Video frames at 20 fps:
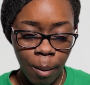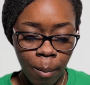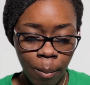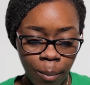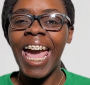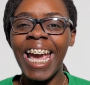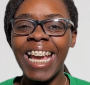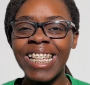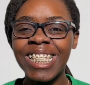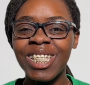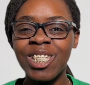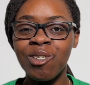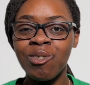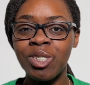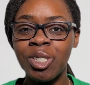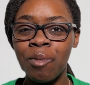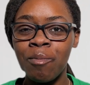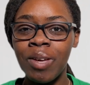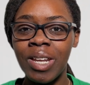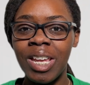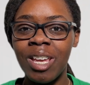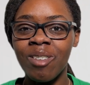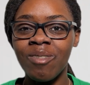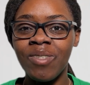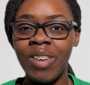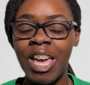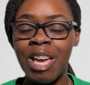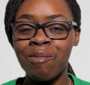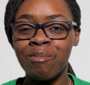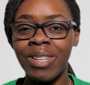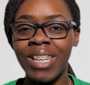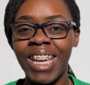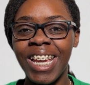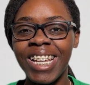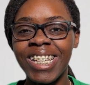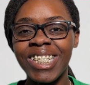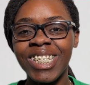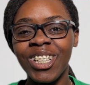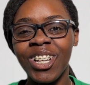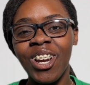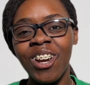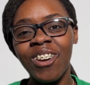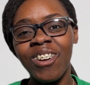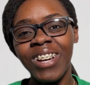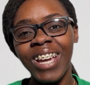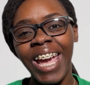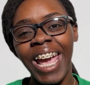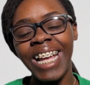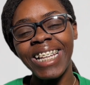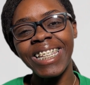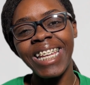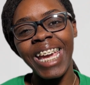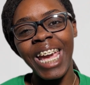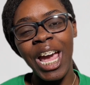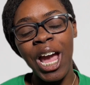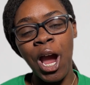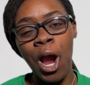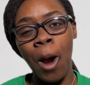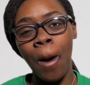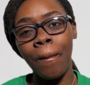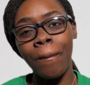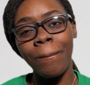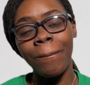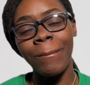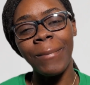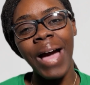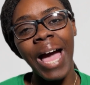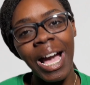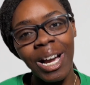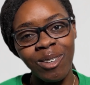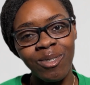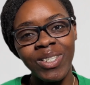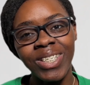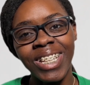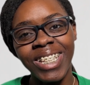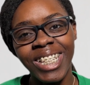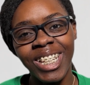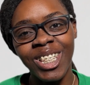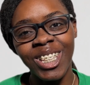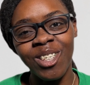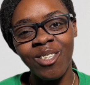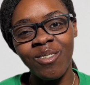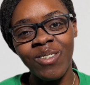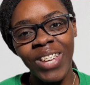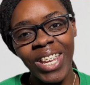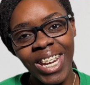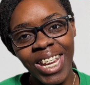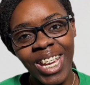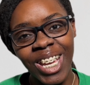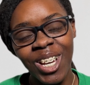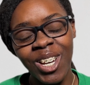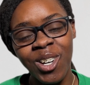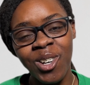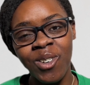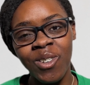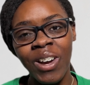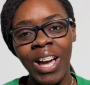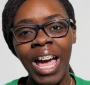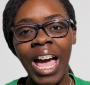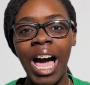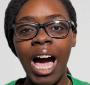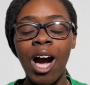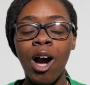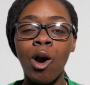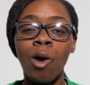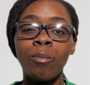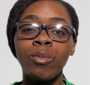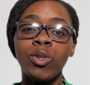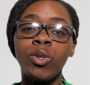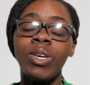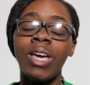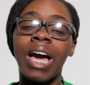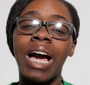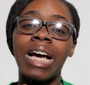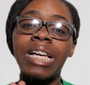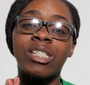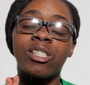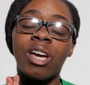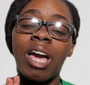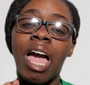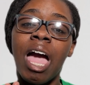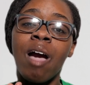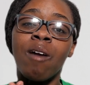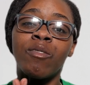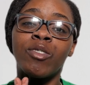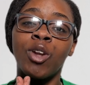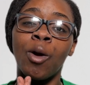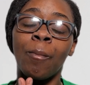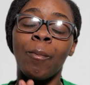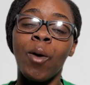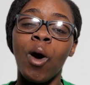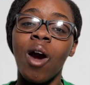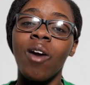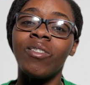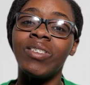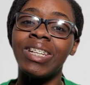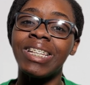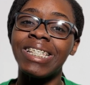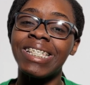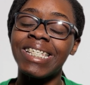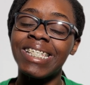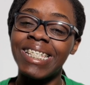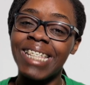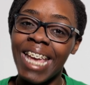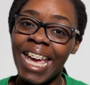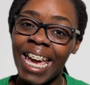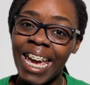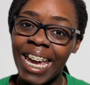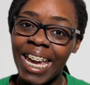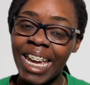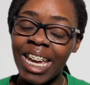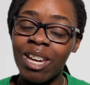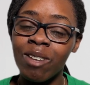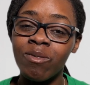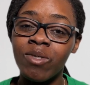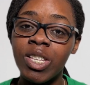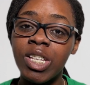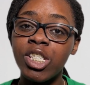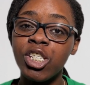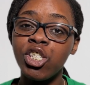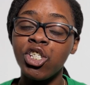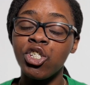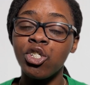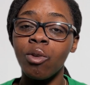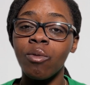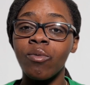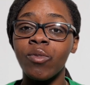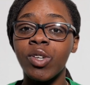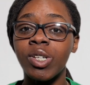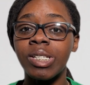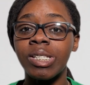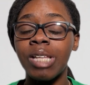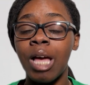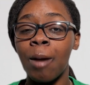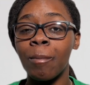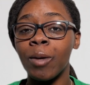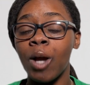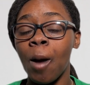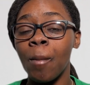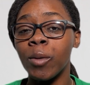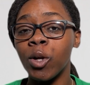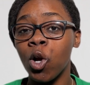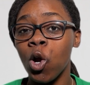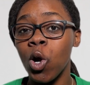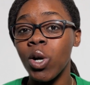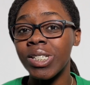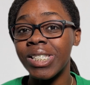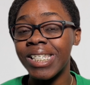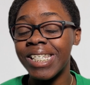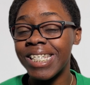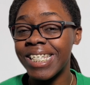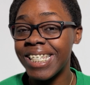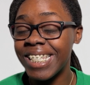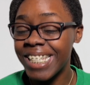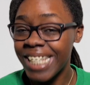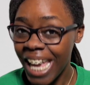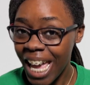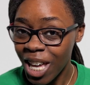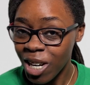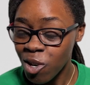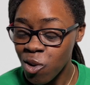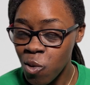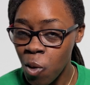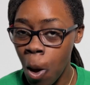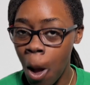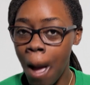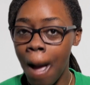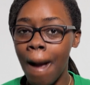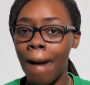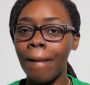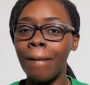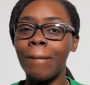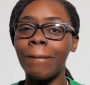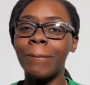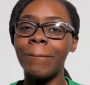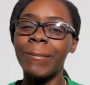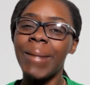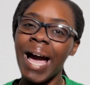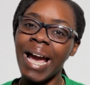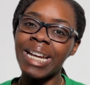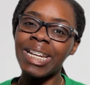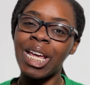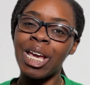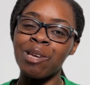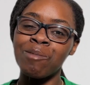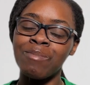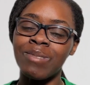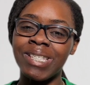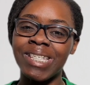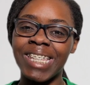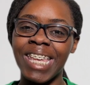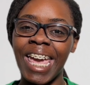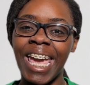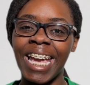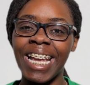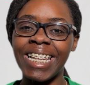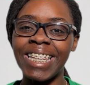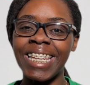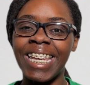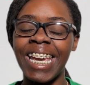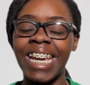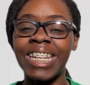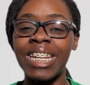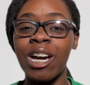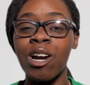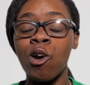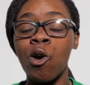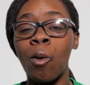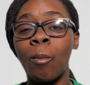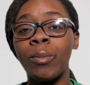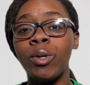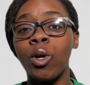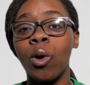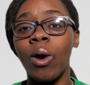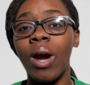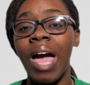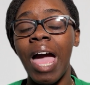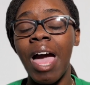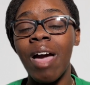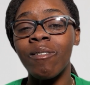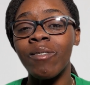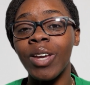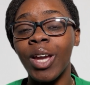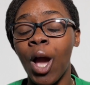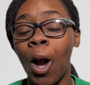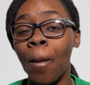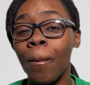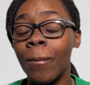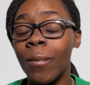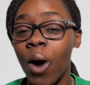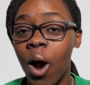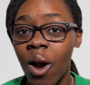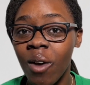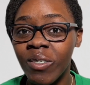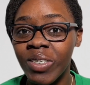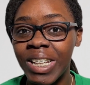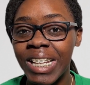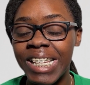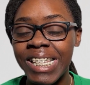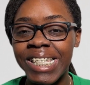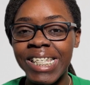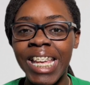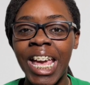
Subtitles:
Hey social media family, it's your girl Kayla here, back with another video. I hope you guys are having a marvelous day. If this is your first time coming across this channel, my name is Kaylee and I hope you are having a marvelous,